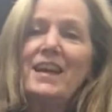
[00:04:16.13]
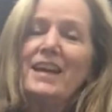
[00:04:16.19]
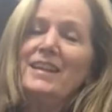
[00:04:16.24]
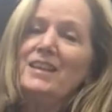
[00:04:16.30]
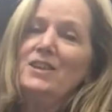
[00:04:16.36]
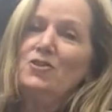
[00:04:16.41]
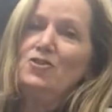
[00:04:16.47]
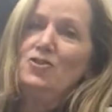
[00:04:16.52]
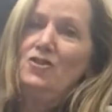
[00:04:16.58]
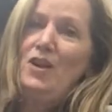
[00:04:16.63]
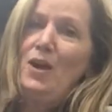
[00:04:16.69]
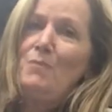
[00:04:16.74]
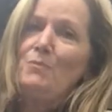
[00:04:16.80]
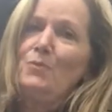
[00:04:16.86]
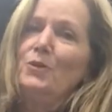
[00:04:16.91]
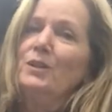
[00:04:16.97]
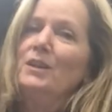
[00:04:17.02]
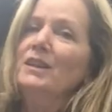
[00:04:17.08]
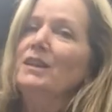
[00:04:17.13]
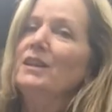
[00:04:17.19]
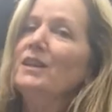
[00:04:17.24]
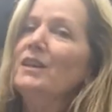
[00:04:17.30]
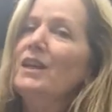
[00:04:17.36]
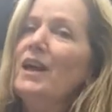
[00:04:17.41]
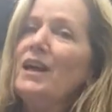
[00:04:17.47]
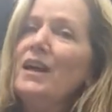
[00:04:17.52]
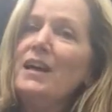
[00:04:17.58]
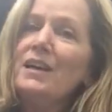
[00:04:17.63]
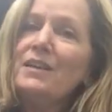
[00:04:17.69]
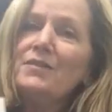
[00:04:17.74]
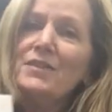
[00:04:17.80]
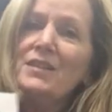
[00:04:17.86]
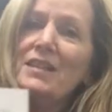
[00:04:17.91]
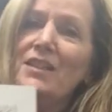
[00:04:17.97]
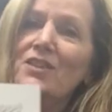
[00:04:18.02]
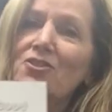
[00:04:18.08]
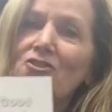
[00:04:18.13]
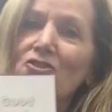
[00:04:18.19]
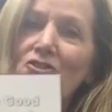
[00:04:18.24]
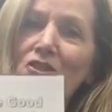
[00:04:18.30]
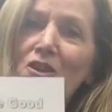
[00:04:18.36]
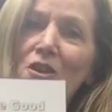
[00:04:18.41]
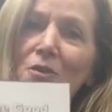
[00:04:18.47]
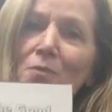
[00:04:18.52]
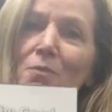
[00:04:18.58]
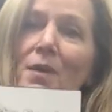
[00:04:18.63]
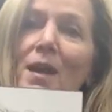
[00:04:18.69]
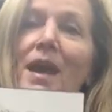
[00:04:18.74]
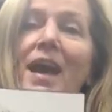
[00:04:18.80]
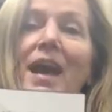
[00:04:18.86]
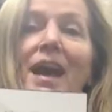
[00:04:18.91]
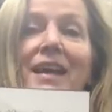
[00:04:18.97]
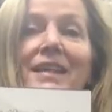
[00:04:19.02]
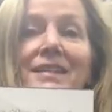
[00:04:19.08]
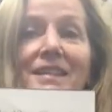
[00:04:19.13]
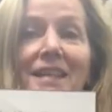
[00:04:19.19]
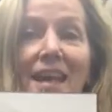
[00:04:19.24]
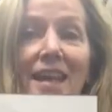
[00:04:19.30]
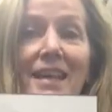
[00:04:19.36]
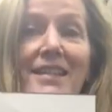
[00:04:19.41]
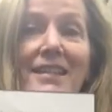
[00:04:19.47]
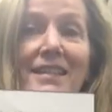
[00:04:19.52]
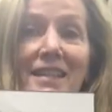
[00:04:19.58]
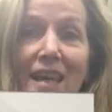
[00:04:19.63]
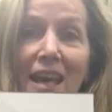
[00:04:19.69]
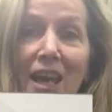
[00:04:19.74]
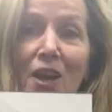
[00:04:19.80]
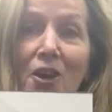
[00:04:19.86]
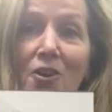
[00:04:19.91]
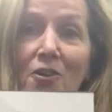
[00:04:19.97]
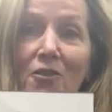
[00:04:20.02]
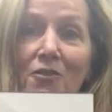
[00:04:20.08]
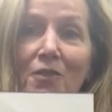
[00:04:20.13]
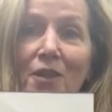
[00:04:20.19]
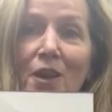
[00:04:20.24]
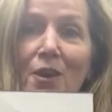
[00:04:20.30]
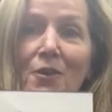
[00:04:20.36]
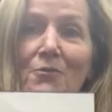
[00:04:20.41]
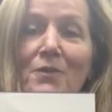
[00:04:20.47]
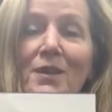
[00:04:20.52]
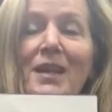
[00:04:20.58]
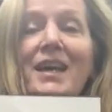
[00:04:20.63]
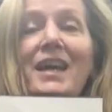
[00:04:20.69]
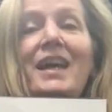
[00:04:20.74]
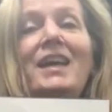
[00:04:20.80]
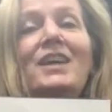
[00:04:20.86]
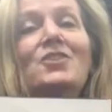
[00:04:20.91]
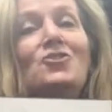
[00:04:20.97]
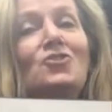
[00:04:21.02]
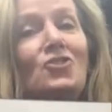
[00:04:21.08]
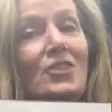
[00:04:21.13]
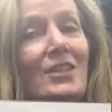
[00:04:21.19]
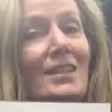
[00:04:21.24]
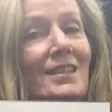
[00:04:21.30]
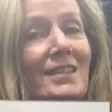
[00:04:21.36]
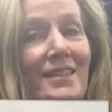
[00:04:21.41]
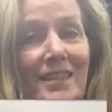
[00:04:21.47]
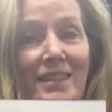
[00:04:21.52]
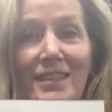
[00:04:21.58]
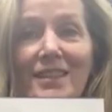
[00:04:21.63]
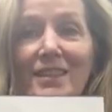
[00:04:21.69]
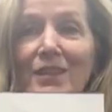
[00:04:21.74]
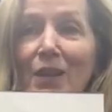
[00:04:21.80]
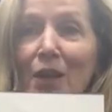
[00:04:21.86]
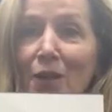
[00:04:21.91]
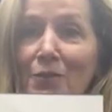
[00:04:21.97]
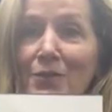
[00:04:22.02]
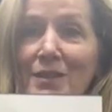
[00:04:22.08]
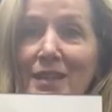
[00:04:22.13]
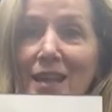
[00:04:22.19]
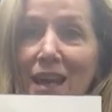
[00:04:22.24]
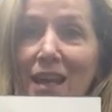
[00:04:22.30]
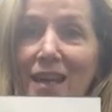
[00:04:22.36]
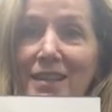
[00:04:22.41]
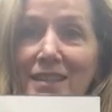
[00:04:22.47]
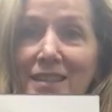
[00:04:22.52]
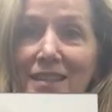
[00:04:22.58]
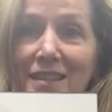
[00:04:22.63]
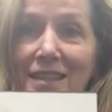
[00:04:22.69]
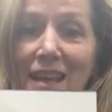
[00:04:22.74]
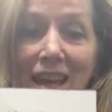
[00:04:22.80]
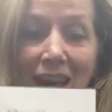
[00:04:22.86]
like a shepherd loves his sheep and takes care of them, Jesus loves us